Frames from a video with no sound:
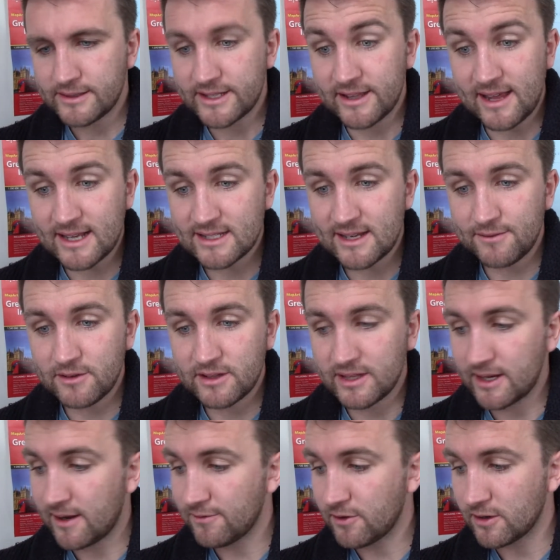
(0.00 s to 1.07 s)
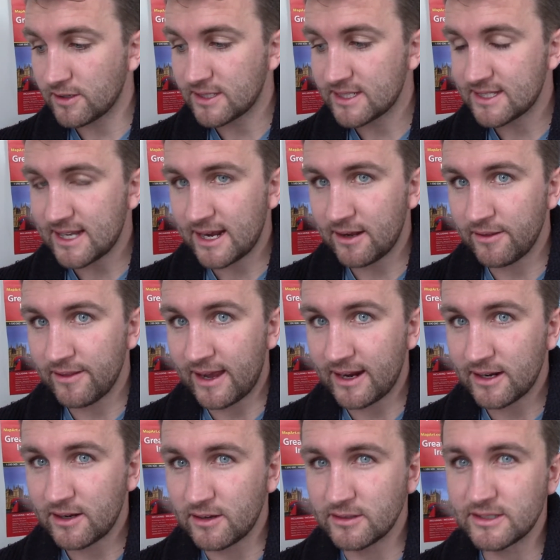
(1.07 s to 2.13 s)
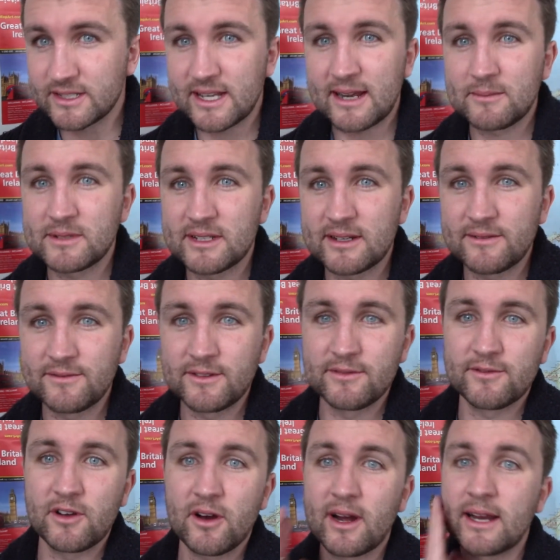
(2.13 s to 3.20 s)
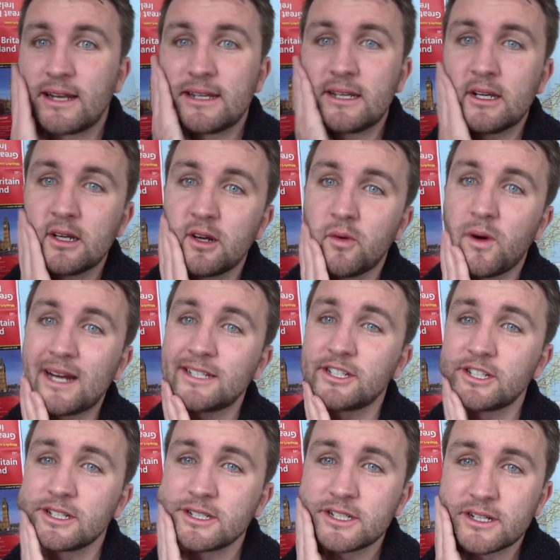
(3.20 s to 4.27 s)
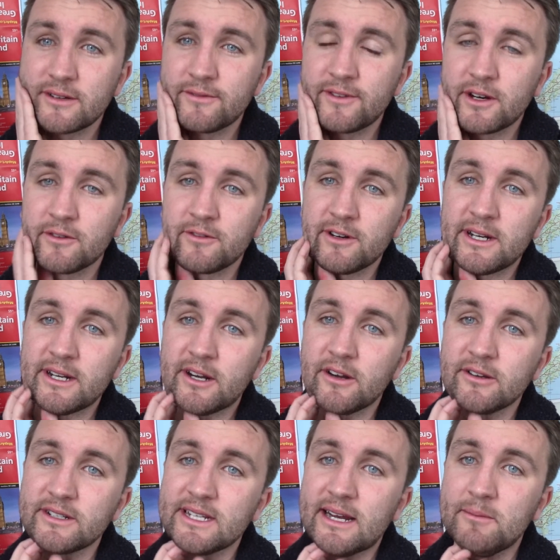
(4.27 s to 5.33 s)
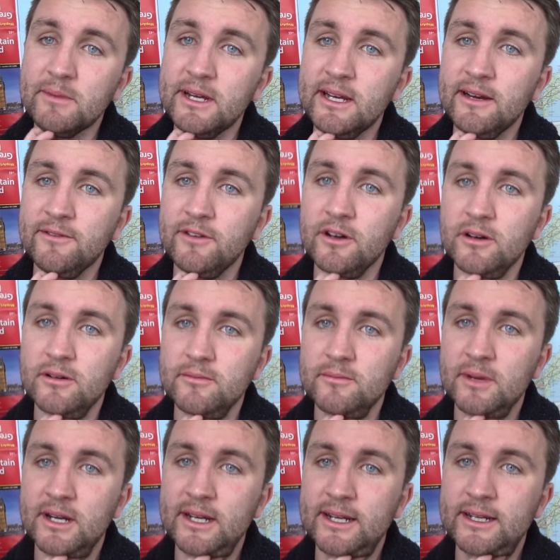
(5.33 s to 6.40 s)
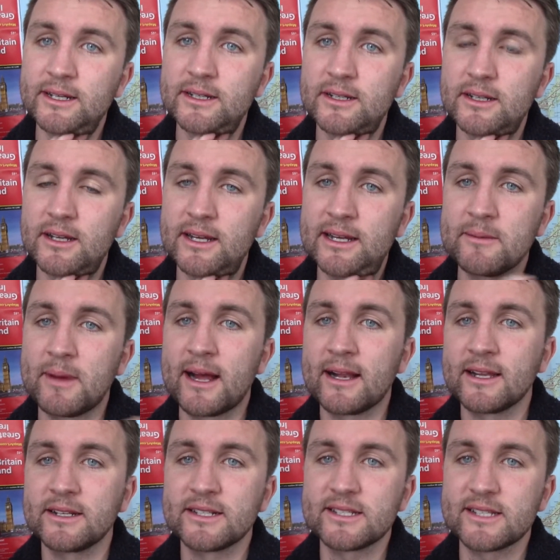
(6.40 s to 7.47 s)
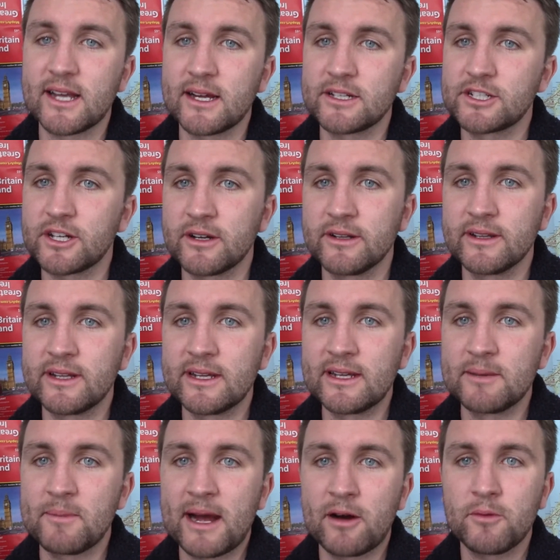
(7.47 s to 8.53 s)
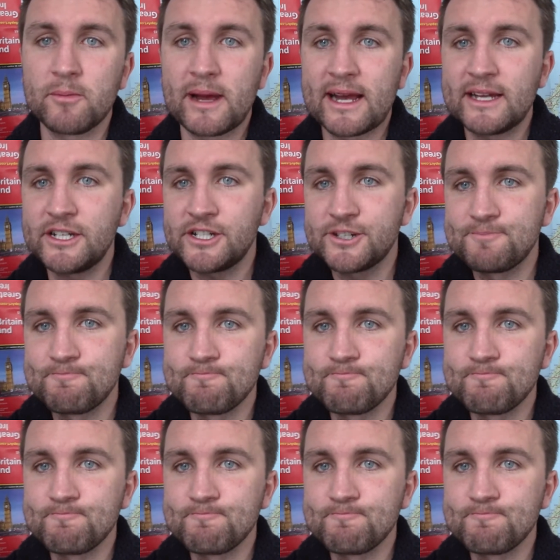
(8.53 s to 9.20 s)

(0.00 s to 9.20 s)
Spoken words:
that's everything I've got to say on that concept. If you've got any questions, you can feel free to contact me. I've got my email and such on the About page.